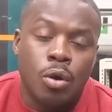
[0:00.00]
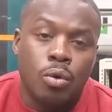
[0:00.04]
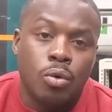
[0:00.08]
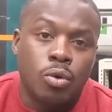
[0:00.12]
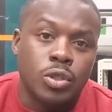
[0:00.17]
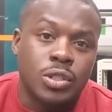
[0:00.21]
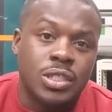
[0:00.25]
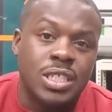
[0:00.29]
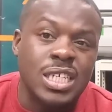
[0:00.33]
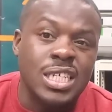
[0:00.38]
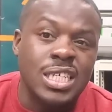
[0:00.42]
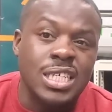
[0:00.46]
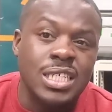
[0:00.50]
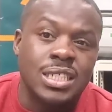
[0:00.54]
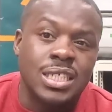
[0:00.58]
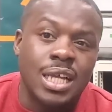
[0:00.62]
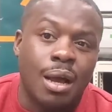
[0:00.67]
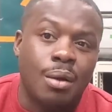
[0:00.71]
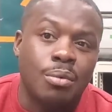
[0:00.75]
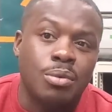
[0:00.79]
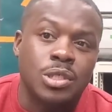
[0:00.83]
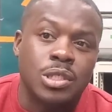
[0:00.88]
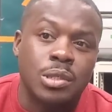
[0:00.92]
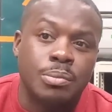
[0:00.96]
Ortiz,
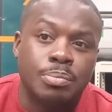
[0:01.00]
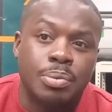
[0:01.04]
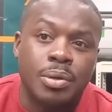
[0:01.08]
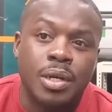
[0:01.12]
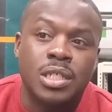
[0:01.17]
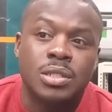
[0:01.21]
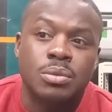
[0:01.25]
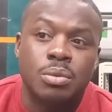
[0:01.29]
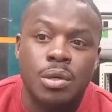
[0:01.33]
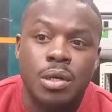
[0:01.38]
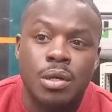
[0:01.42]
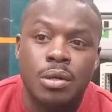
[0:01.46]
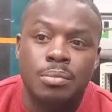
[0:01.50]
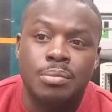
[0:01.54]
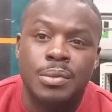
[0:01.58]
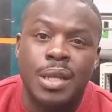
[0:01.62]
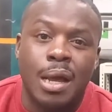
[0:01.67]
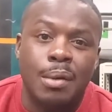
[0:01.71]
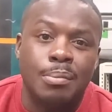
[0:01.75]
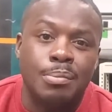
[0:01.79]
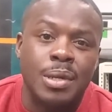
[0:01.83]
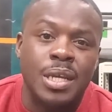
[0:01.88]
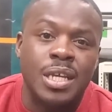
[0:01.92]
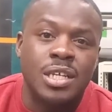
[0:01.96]
I was impressed with him
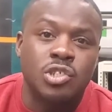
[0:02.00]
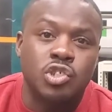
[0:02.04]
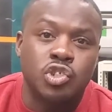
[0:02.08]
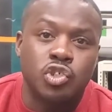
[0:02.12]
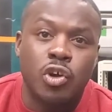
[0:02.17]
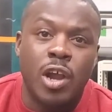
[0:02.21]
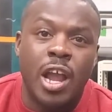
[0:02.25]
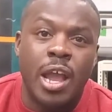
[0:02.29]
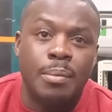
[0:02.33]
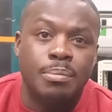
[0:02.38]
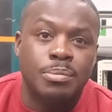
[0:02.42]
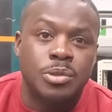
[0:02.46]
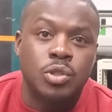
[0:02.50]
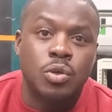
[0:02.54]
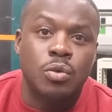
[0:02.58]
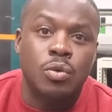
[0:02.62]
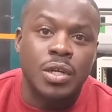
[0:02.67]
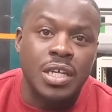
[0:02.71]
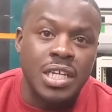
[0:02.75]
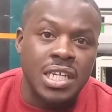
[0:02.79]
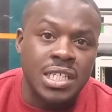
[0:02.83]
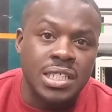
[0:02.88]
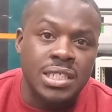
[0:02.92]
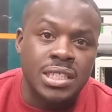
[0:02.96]
not being trapped so
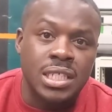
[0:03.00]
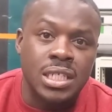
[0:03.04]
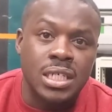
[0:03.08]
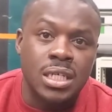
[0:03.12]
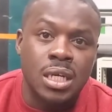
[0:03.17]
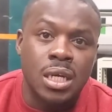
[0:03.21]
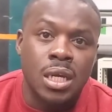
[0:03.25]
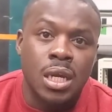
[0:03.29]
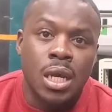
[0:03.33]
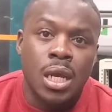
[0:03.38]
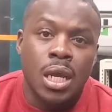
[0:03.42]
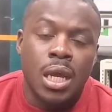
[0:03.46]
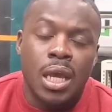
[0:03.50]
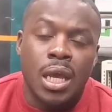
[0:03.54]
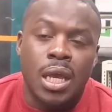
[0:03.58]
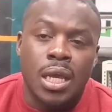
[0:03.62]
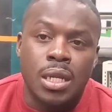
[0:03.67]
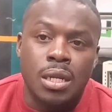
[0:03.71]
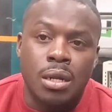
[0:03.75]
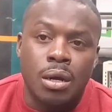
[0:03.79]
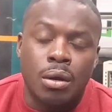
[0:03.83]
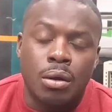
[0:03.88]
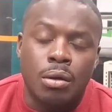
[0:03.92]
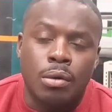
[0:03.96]
easy
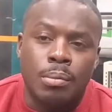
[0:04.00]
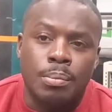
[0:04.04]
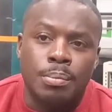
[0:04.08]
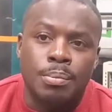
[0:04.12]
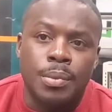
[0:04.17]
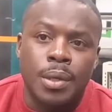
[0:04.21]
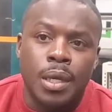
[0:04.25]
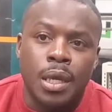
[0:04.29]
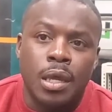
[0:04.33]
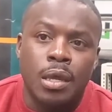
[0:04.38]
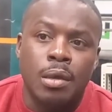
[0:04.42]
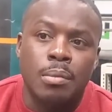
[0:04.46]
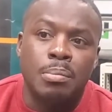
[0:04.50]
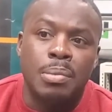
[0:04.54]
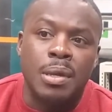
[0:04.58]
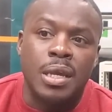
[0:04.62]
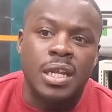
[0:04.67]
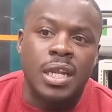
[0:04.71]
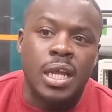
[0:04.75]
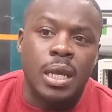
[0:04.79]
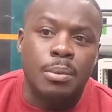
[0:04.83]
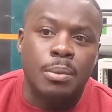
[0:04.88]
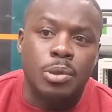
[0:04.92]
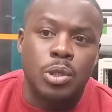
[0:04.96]
and um, him
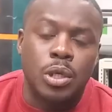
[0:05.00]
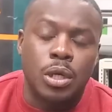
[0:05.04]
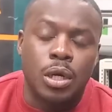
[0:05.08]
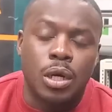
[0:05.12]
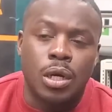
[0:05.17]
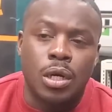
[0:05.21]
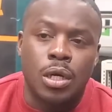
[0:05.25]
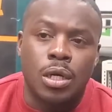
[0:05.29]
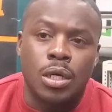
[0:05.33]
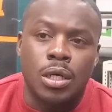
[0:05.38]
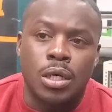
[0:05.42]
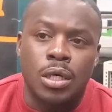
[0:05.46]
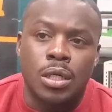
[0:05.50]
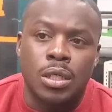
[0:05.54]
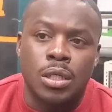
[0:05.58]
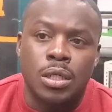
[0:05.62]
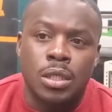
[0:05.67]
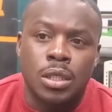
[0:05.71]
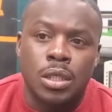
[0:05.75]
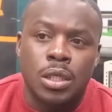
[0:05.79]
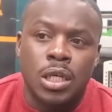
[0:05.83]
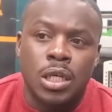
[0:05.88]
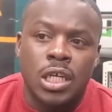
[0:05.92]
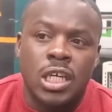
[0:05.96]
being able to uh,
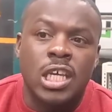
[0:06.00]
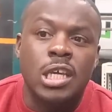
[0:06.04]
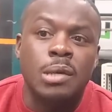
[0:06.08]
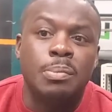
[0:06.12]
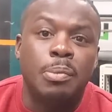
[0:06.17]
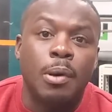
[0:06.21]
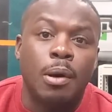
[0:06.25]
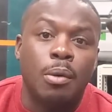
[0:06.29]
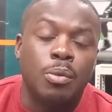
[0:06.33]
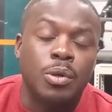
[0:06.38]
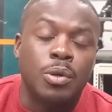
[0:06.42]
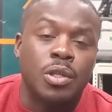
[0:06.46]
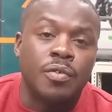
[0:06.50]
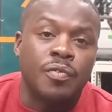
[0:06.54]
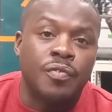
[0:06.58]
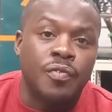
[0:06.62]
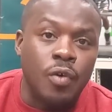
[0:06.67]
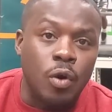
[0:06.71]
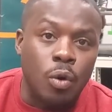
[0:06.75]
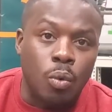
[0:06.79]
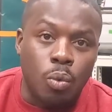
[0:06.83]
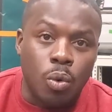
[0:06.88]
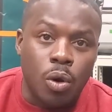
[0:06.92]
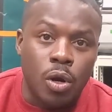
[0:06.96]
keep up with the
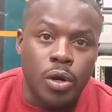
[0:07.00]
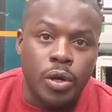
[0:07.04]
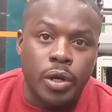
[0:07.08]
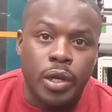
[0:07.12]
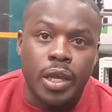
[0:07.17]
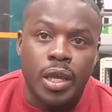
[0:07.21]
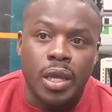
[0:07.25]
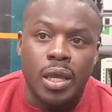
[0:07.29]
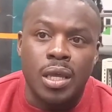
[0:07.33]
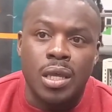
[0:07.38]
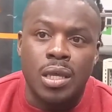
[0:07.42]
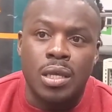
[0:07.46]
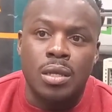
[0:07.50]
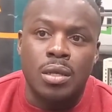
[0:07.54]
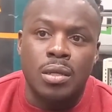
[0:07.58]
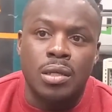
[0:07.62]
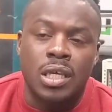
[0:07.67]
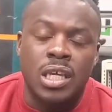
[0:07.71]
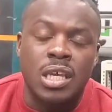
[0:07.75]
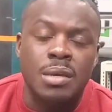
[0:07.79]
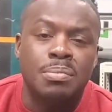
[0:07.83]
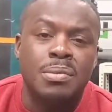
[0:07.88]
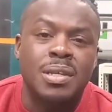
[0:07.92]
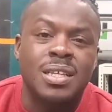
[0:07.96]
footwork
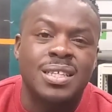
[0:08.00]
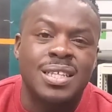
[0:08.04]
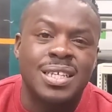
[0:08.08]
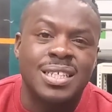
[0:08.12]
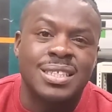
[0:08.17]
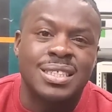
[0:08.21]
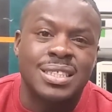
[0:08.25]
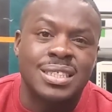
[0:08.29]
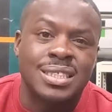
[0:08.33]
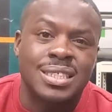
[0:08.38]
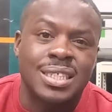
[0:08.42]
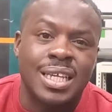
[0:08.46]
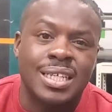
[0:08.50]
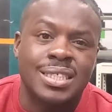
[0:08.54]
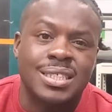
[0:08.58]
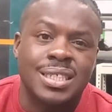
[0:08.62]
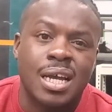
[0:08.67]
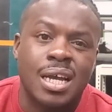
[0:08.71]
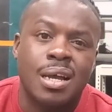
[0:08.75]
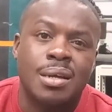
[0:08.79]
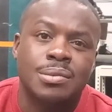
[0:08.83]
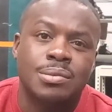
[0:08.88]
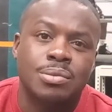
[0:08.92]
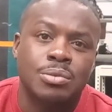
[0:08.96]
and keep the distance at
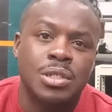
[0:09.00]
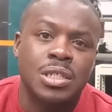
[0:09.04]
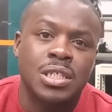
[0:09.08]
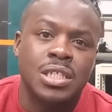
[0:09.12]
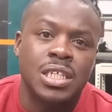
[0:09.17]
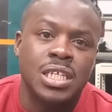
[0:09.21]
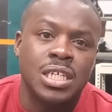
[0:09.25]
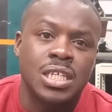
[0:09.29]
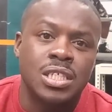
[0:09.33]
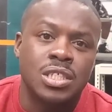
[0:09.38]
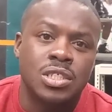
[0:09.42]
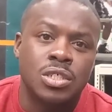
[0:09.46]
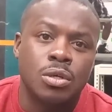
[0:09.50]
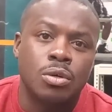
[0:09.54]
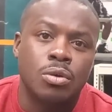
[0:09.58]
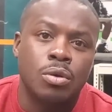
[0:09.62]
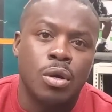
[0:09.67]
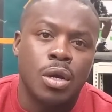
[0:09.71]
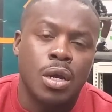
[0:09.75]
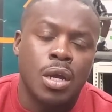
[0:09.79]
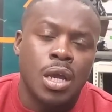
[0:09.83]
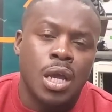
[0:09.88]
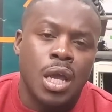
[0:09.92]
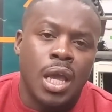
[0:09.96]
times when he needed to.
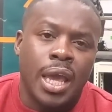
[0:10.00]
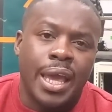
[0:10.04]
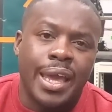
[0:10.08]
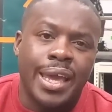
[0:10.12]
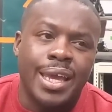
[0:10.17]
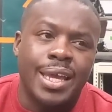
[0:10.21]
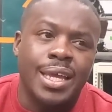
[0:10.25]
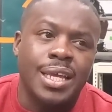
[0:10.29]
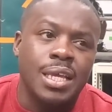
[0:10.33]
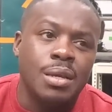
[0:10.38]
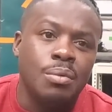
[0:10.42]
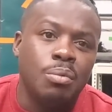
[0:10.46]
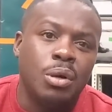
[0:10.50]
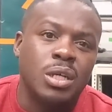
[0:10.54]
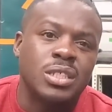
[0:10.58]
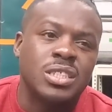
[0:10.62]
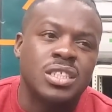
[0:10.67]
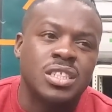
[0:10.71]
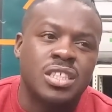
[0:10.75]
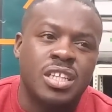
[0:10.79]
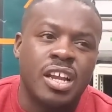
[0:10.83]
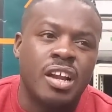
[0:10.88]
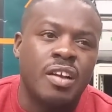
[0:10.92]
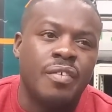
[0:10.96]
And he
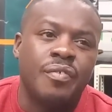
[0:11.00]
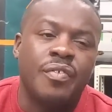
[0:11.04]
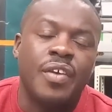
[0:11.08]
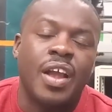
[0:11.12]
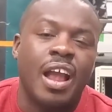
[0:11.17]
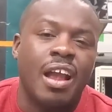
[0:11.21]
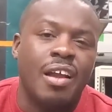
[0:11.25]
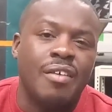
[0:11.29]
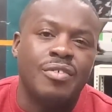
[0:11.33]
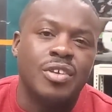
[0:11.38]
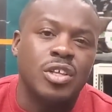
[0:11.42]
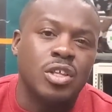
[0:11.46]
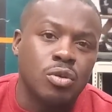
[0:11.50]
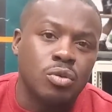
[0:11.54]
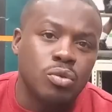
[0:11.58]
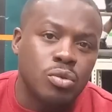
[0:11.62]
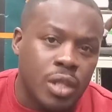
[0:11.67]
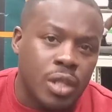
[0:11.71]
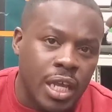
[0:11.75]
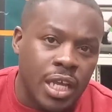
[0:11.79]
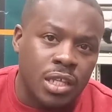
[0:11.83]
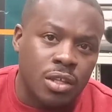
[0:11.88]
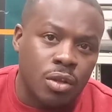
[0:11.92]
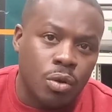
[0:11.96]
wasn't there for every little
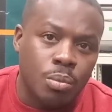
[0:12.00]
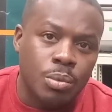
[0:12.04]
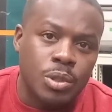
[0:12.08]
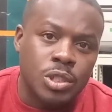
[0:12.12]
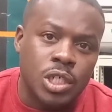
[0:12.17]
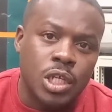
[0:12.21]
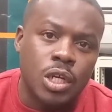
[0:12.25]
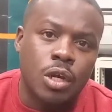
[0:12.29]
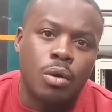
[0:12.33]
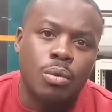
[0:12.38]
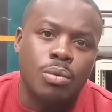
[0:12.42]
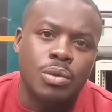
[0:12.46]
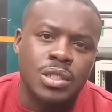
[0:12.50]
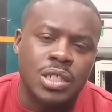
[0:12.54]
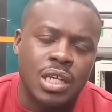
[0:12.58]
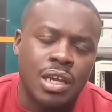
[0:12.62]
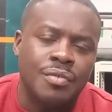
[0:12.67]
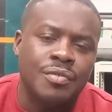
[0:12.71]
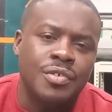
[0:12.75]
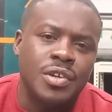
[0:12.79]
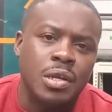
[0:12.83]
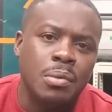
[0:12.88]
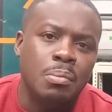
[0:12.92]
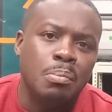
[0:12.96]
thing Lomachenko was
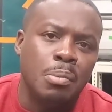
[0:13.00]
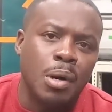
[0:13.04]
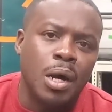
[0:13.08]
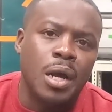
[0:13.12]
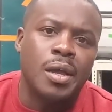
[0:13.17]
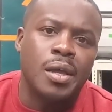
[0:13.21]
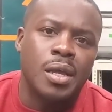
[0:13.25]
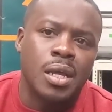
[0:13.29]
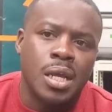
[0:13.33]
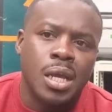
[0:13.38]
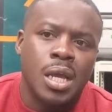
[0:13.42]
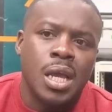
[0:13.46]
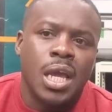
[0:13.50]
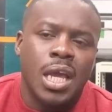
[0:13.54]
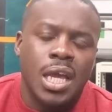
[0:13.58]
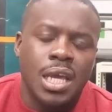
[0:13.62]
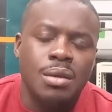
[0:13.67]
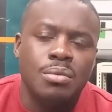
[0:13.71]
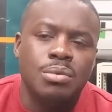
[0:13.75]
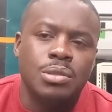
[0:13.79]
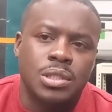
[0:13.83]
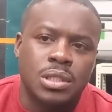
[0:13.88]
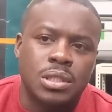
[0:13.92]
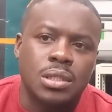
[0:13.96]
giving him, but
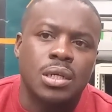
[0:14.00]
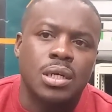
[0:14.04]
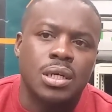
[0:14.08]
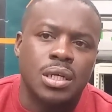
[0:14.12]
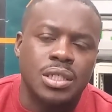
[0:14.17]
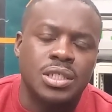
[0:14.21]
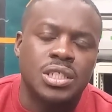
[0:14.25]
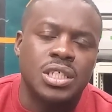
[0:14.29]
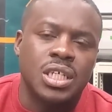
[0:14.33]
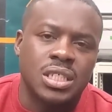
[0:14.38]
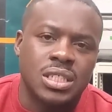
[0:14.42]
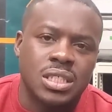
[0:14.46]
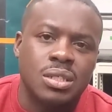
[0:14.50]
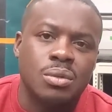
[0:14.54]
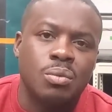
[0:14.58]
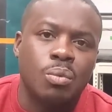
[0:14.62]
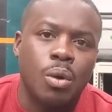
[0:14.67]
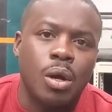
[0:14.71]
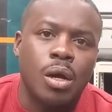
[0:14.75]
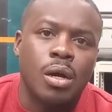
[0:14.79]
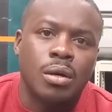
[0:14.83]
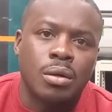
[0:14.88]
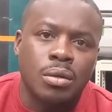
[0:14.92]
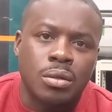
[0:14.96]
he was
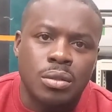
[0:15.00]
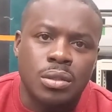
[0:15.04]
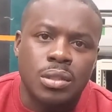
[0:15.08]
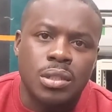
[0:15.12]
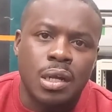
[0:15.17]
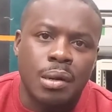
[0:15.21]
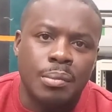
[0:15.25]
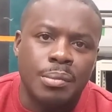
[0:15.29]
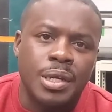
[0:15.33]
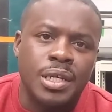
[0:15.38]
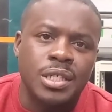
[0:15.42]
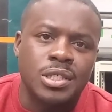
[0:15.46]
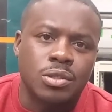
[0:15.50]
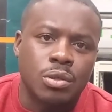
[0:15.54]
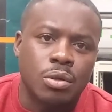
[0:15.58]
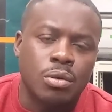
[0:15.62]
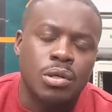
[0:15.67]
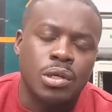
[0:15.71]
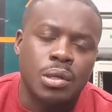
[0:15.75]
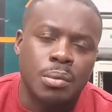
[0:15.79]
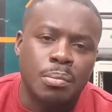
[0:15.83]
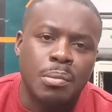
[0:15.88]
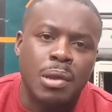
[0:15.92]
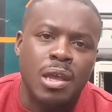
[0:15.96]
adjusting well. You know what I mean?
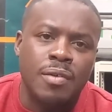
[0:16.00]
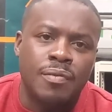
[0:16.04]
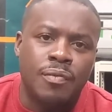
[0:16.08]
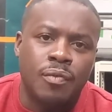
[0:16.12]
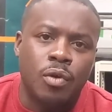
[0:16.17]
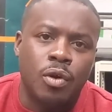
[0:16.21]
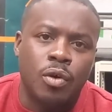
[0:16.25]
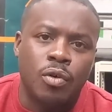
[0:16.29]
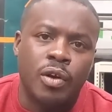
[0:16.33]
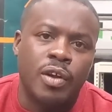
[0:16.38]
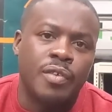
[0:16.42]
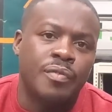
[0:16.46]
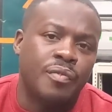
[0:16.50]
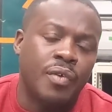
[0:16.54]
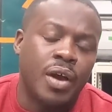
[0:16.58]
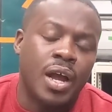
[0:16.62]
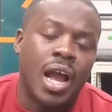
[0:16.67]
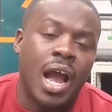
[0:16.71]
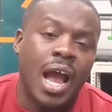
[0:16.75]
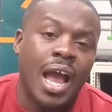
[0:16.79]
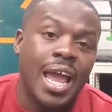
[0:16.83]
So it made for a great fight.